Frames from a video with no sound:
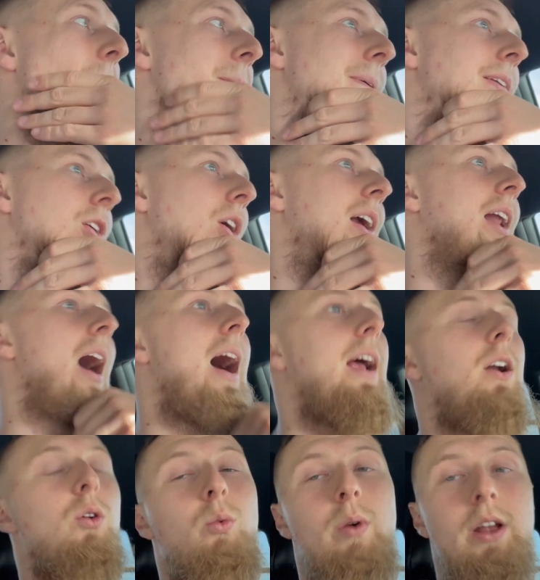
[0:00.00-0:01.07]
you're at a
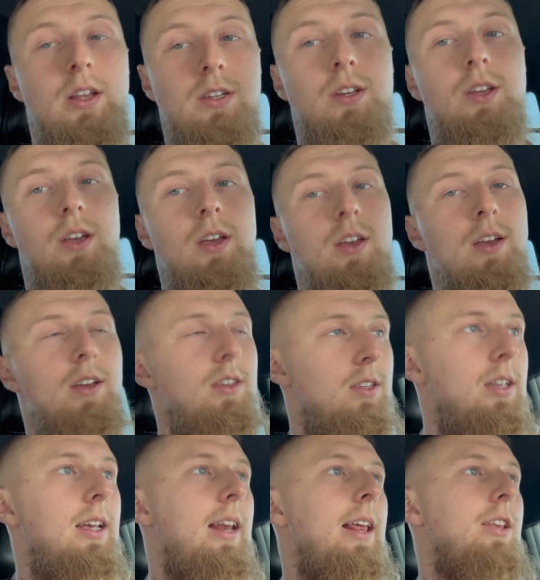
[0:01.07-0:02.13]
higher risk
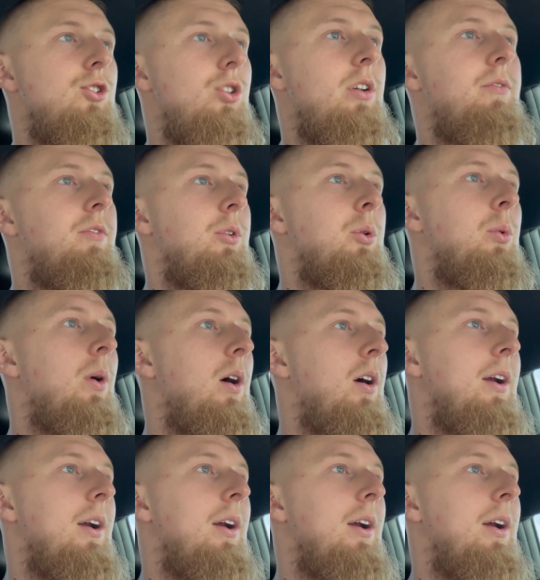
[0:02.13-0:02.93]
to get injured if you are